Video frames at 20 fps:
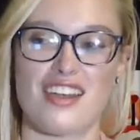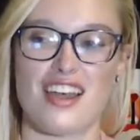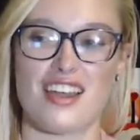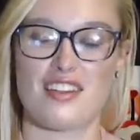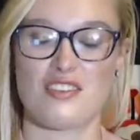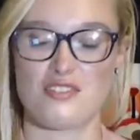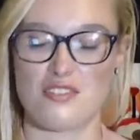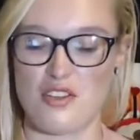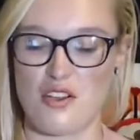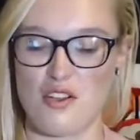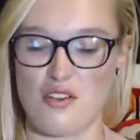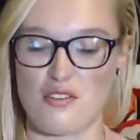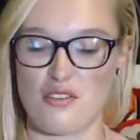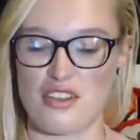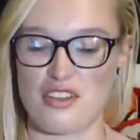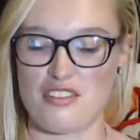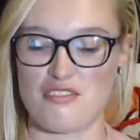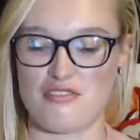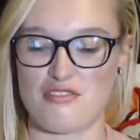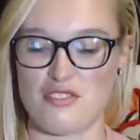I don't
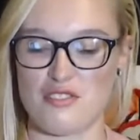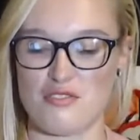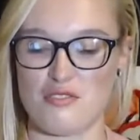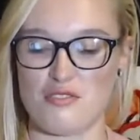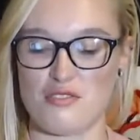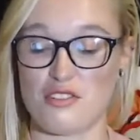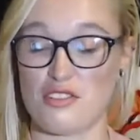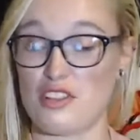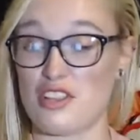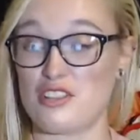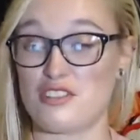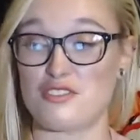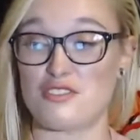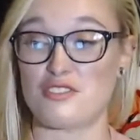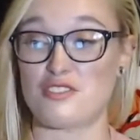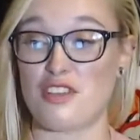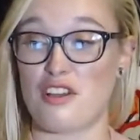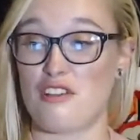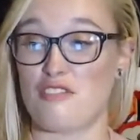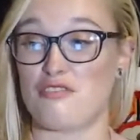know if you clean
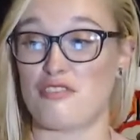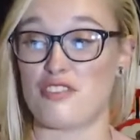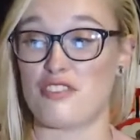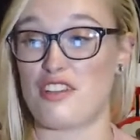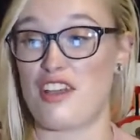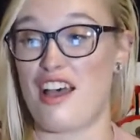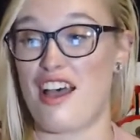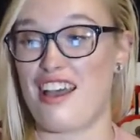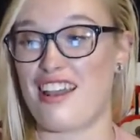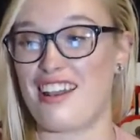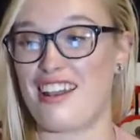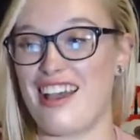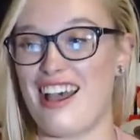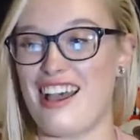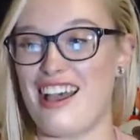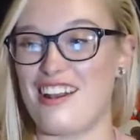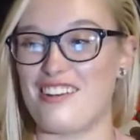yourself or not.